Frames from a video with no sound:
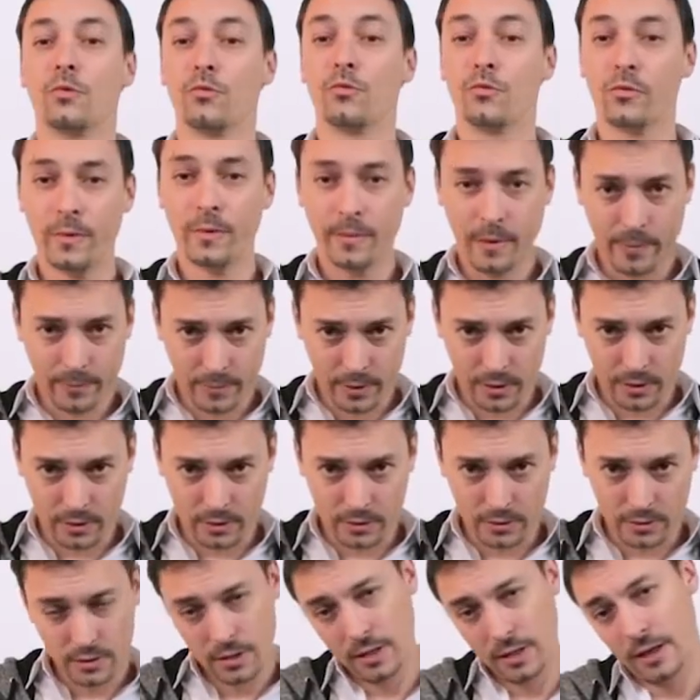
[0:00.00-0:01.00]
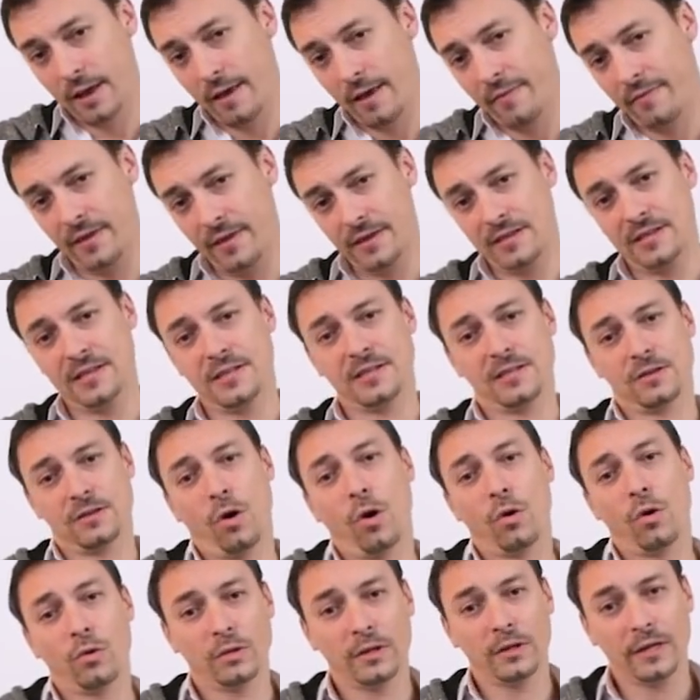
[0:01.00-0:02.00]
Remember, this is
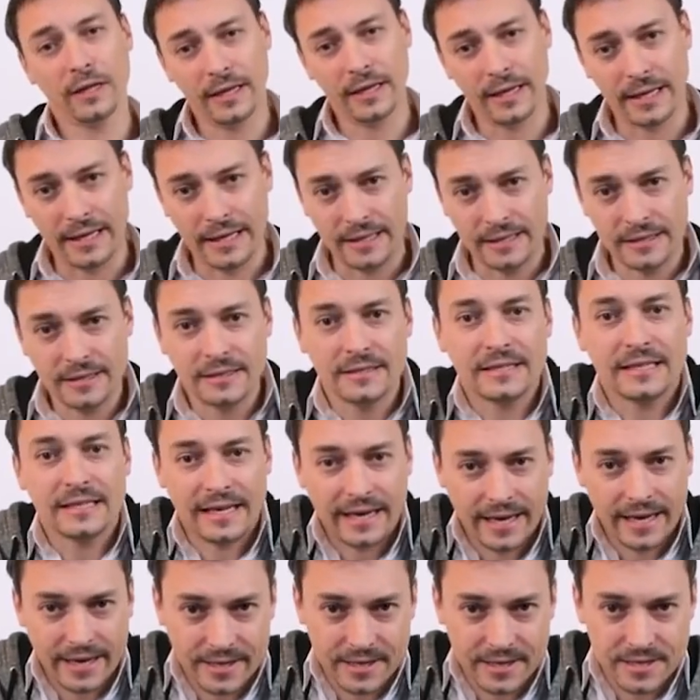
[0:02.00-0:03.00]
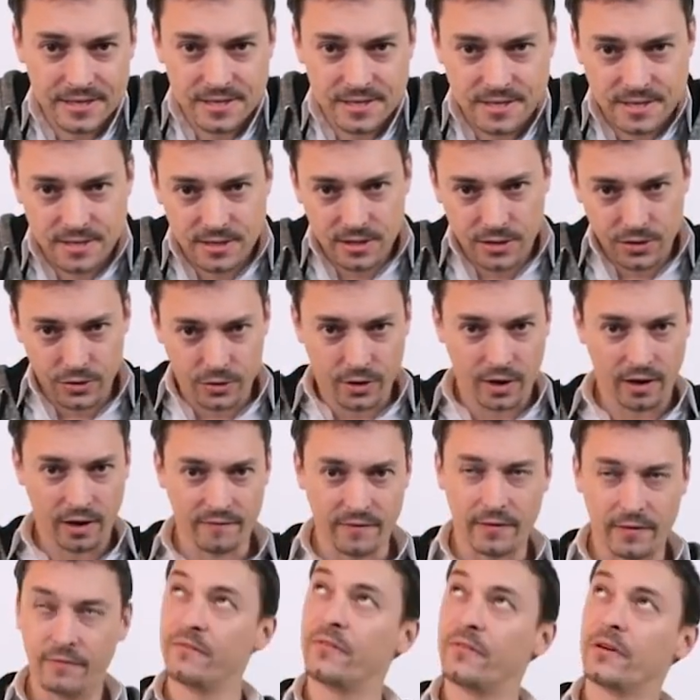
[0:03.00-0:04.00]
only in case you have
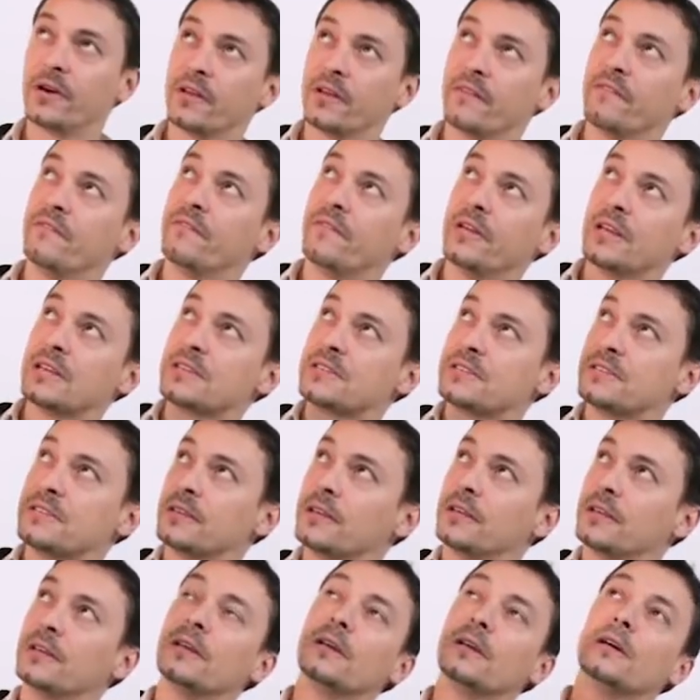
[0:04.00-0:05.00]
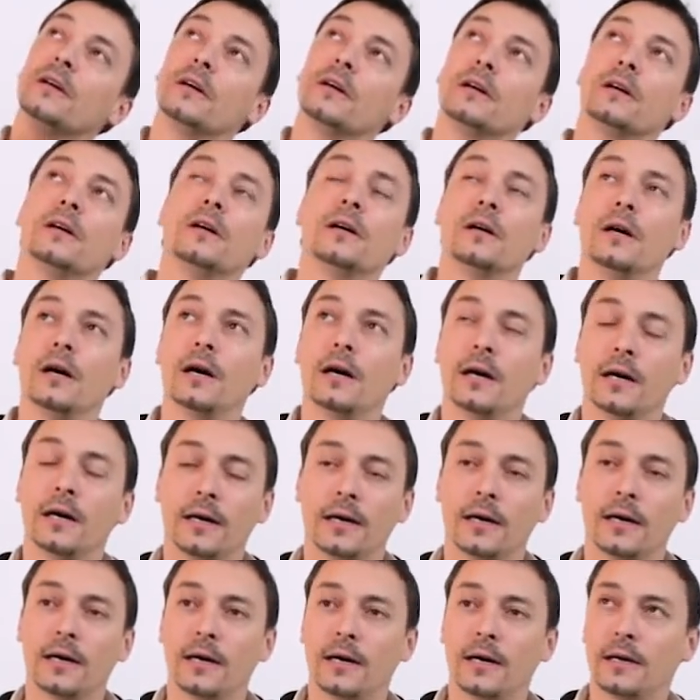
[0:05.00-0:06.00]
a very busy
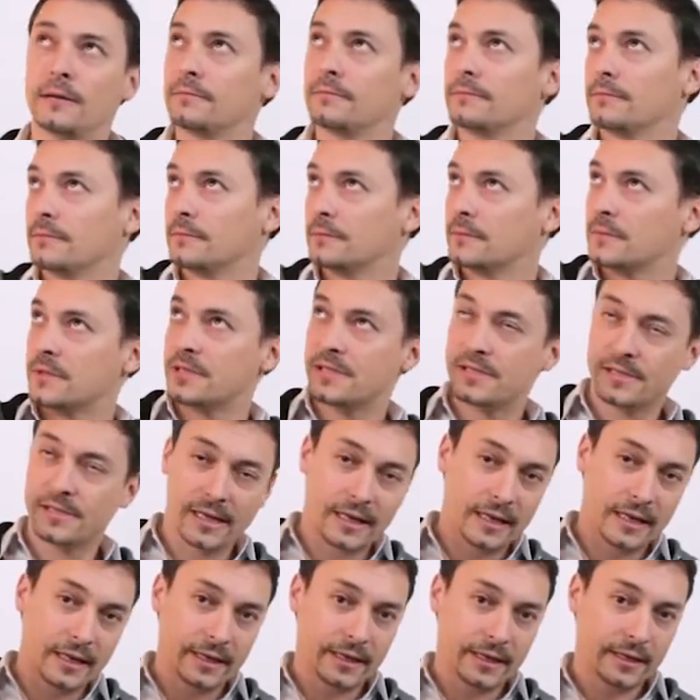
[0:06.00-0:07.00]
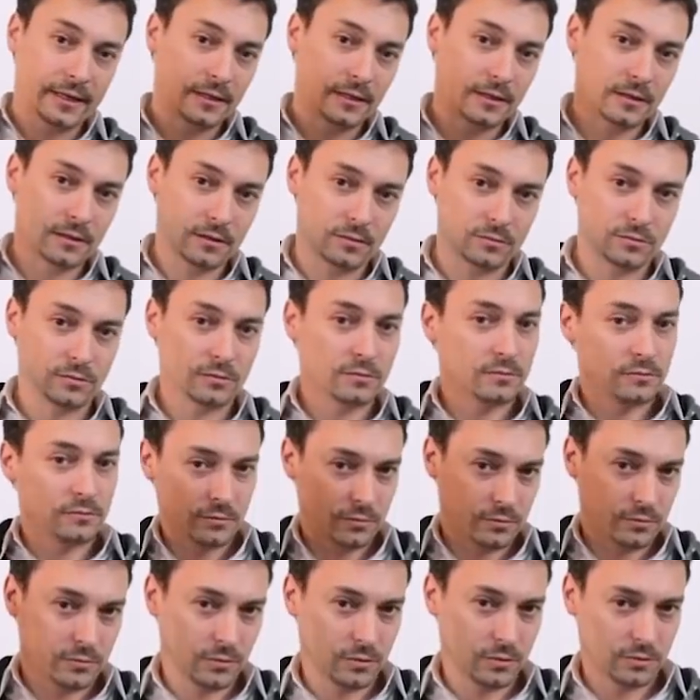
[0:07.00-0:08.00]
ceiling
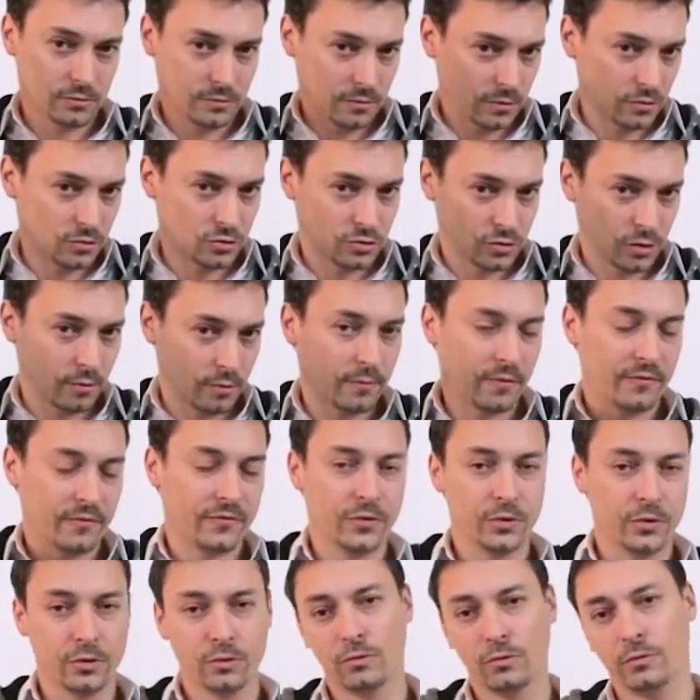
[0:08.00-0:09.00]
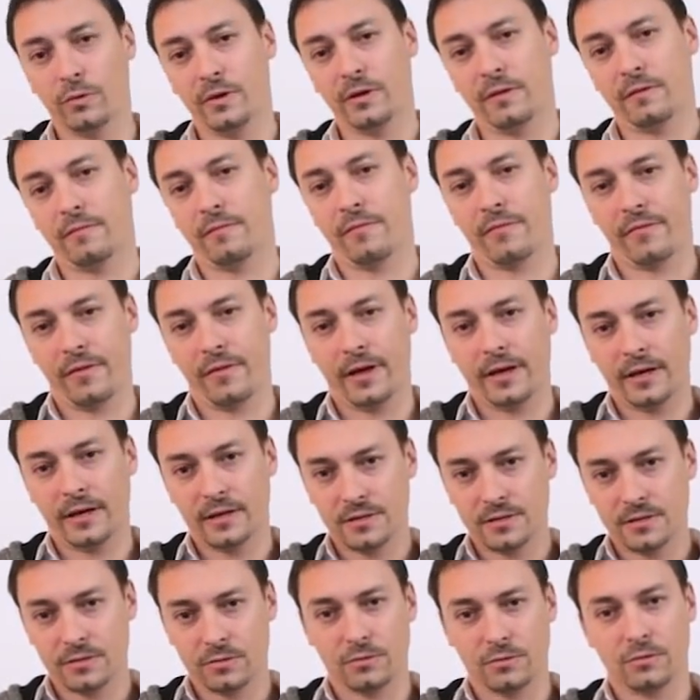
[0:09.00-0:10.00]
on top of you with
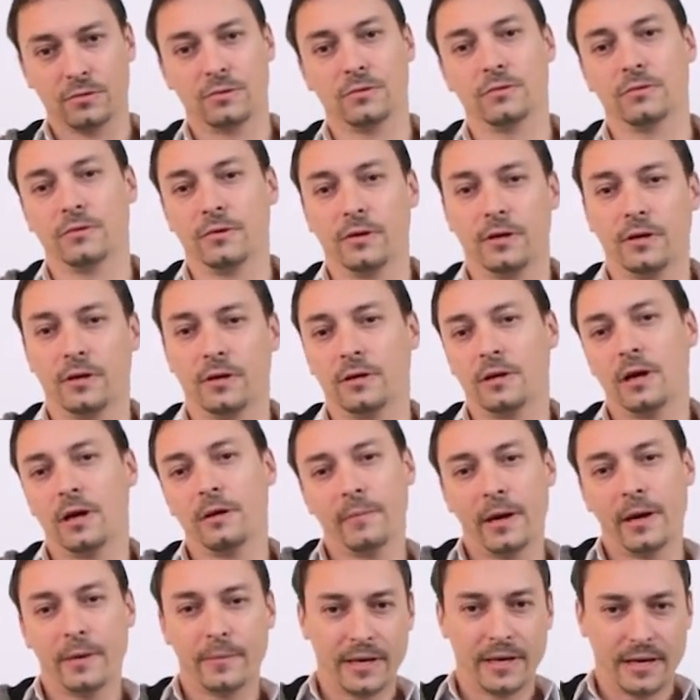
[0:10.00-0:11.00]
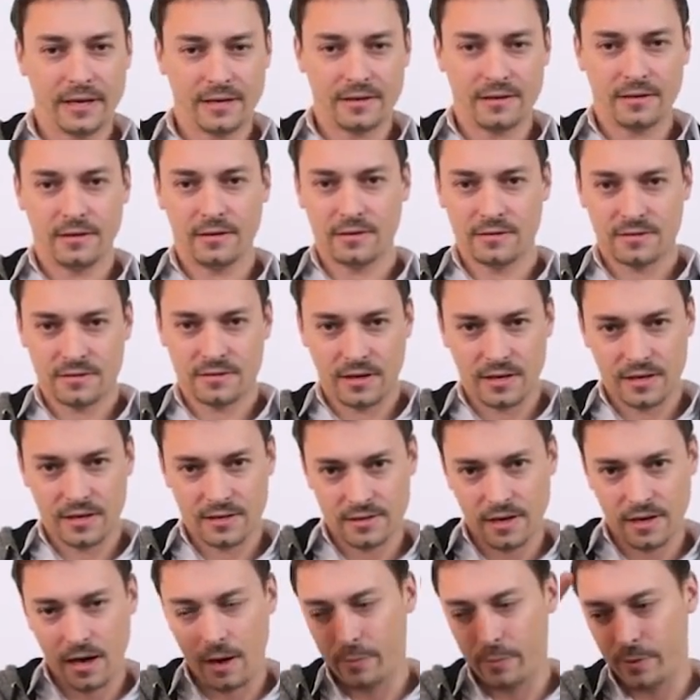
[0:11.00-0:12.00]
things, or maybe it
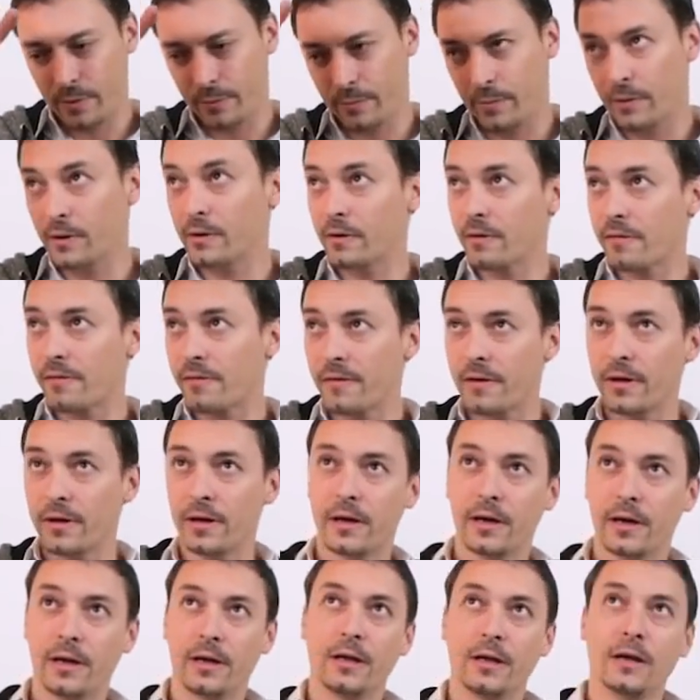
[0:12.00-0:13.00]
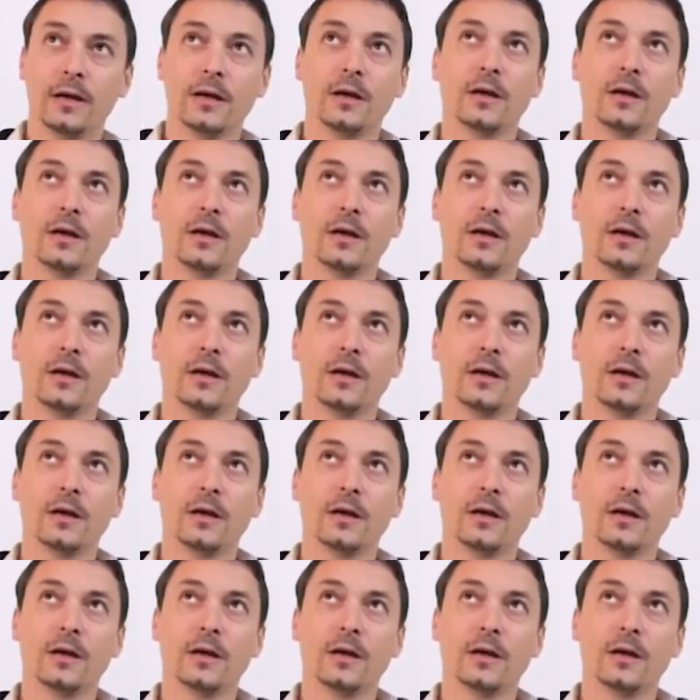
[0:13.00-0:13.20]
says happy birthday,